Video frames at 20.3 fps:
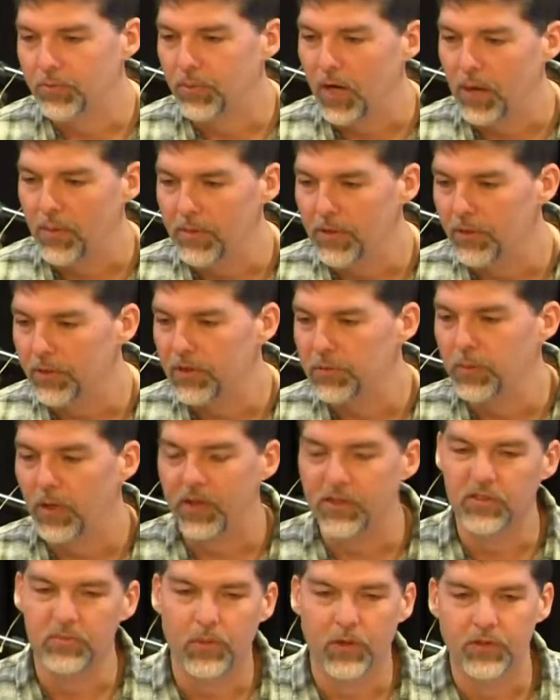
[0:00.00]
and probably the
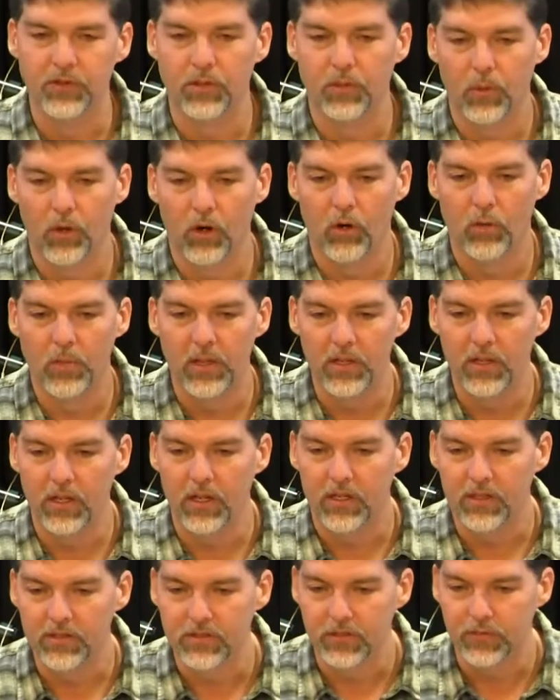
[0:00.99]
response of most of the world, will be
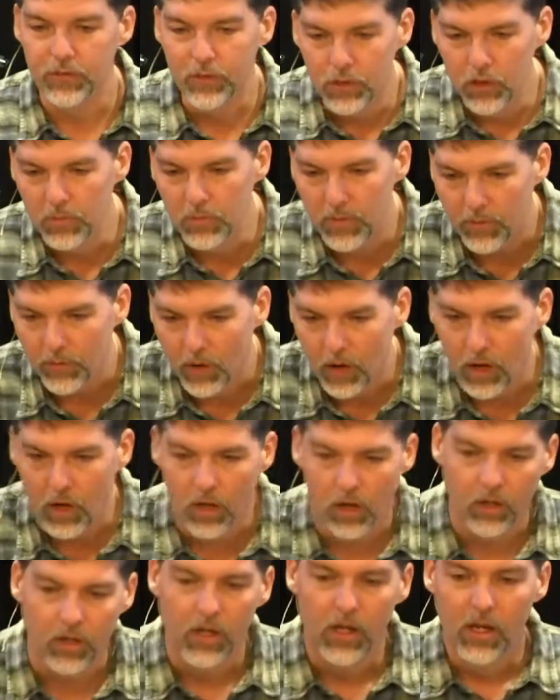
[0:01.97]
this If you do me
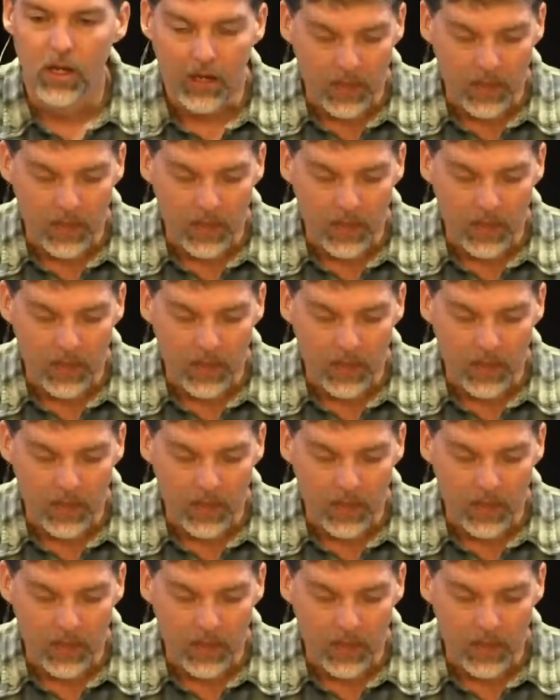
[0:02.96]
wrong,